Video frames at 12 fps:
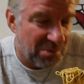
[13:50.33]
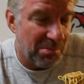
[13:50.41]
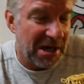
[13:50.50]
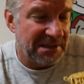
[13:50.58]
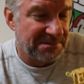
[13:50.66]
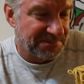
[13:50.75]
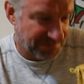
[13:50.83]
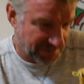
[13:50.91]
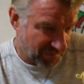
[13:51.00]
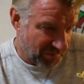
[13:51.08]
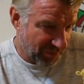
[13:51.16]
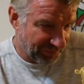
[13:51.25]
but
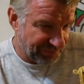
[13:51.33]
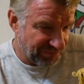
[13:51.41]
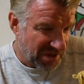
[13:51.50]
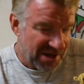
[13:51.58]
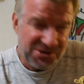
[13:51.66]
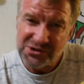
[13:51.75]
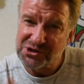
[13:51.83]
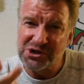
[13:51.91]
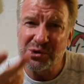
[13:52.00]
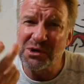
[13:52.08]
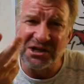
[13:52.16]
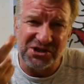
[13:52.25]

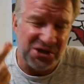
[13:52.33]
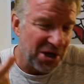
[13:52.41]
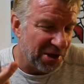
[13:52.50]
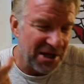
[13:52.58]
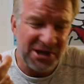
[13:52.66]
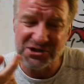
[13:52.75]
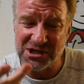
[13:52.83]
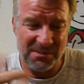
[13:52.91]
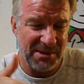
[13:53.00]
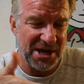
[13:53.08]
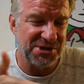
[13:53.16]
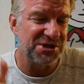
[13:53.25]
chewy still. That's the
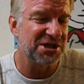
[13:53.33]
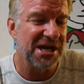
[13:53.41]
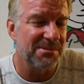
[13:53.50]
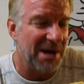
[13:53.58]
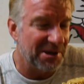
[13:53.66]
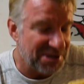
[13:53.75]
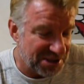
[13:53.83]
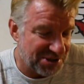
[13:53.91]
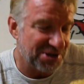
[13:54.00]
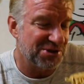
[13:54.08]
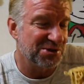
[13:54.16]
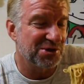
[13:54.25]
amazing thing about
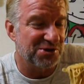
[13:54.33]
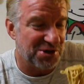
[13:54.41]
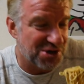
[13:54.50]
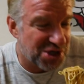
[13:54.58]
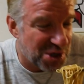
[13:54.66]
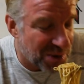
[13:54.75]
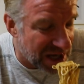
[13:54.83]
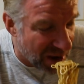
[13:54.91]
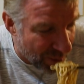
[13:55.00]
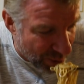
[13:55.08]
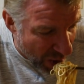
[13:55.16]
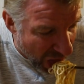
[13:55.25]
these. These noodles are chewy.